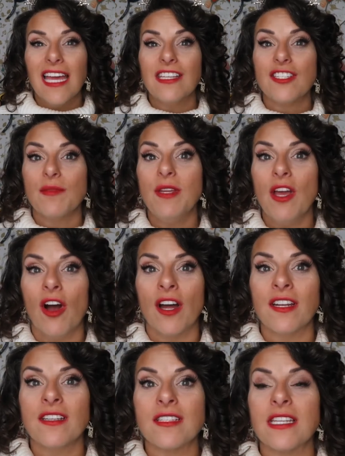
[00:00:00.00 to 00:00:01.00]
And to be
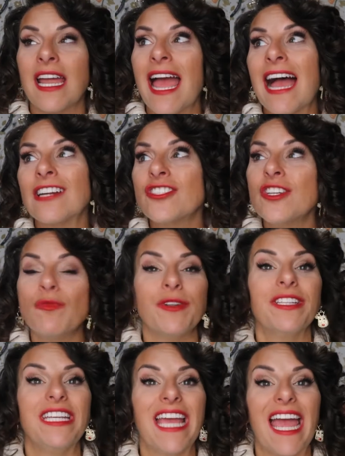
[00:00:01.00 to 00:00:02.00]
honest, I actually
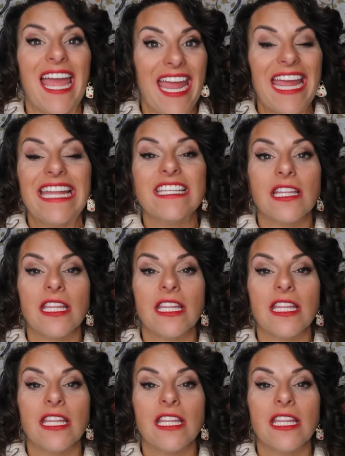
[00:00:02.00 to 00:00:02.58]
really hate